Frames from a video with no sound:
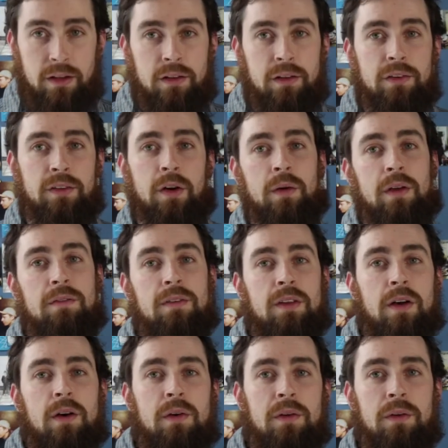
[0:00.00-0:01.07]
So even
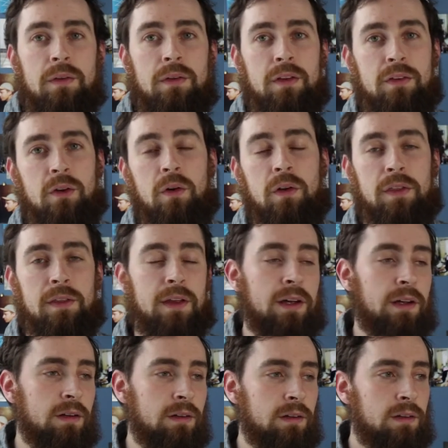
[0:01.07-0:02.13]
though this whole
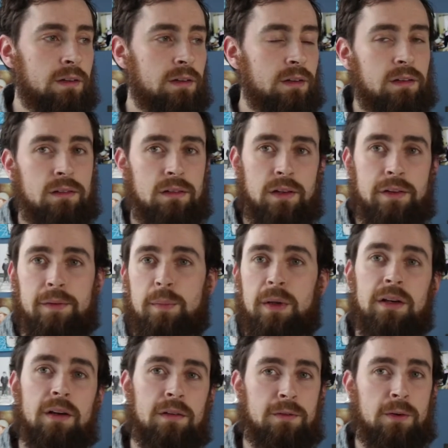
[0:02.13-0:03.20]
thing has
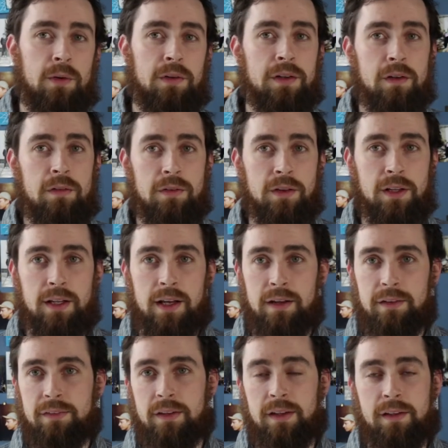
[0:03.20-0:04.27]
been unfolding over the
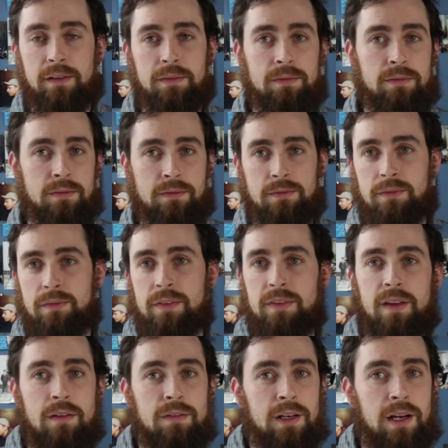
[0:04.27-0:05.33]
last
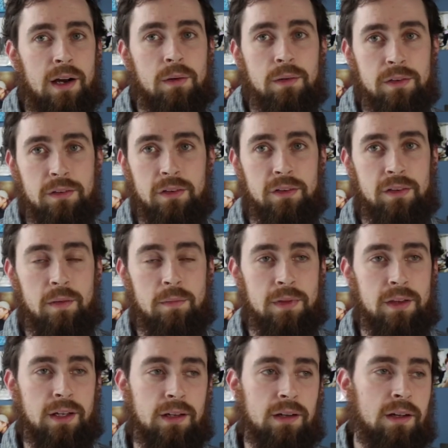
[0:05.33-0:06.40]
7 hours or
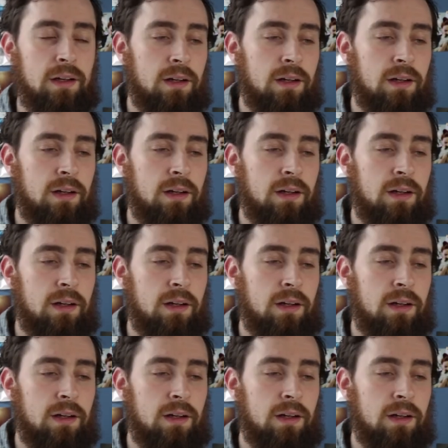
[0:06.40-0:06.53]
something,